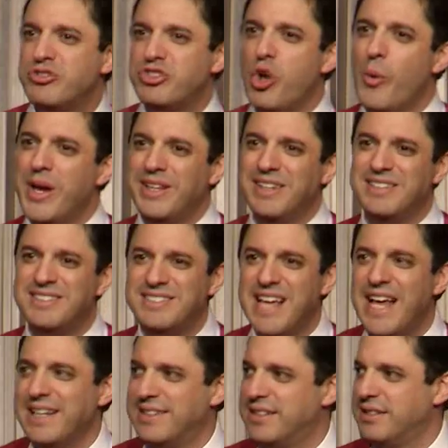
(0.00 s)
sowing
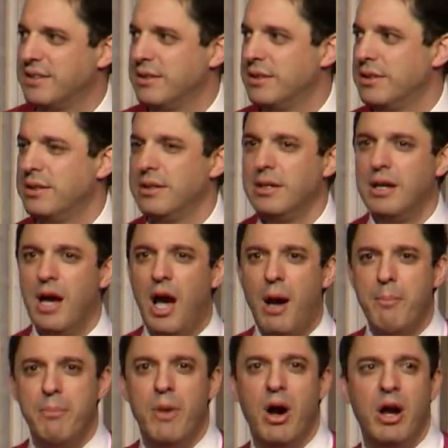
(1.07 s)
dissent
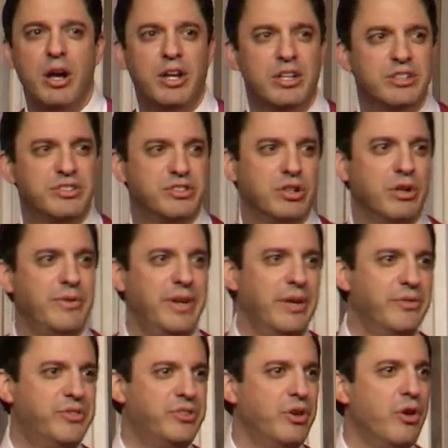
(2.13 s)
among
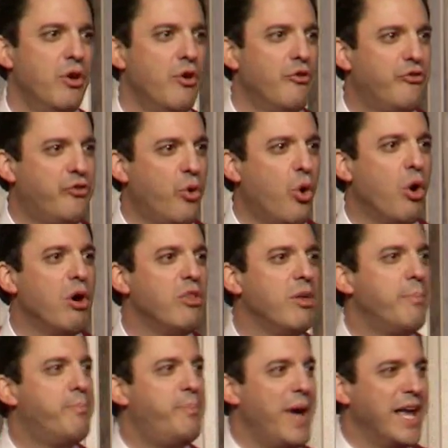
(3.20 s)
conservatives for the
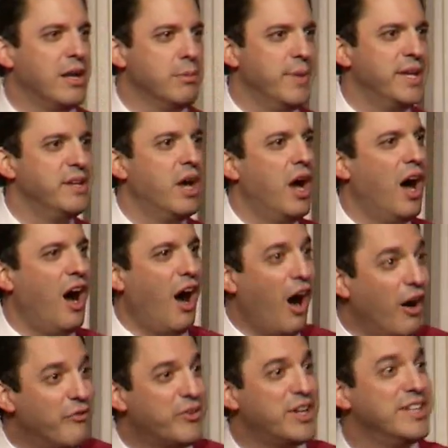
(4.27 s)
betterment
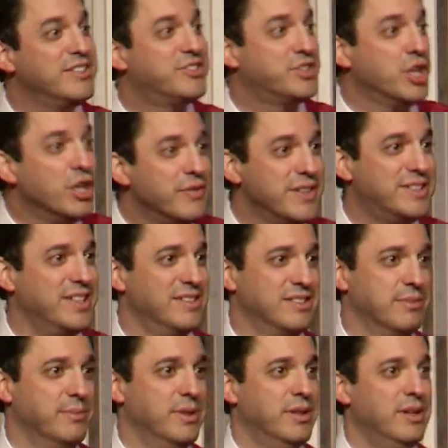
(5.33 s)
of
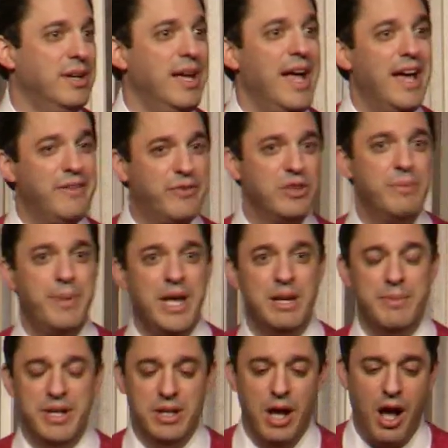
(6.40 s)
conservatism and for the
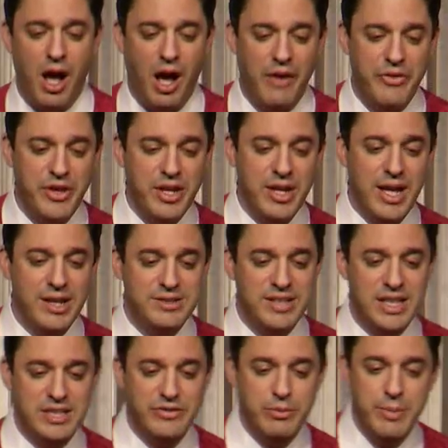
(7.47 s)
betterment of the United
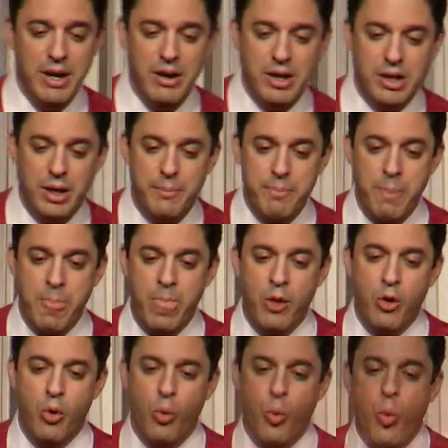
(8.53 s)
States of America.
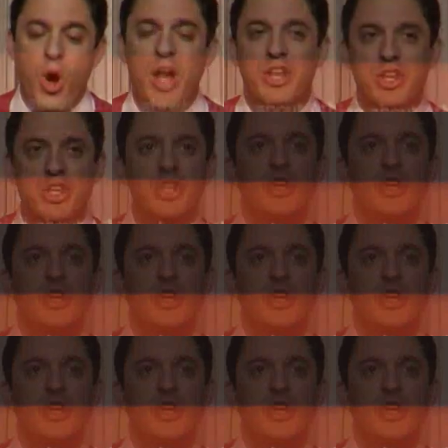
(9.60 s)
What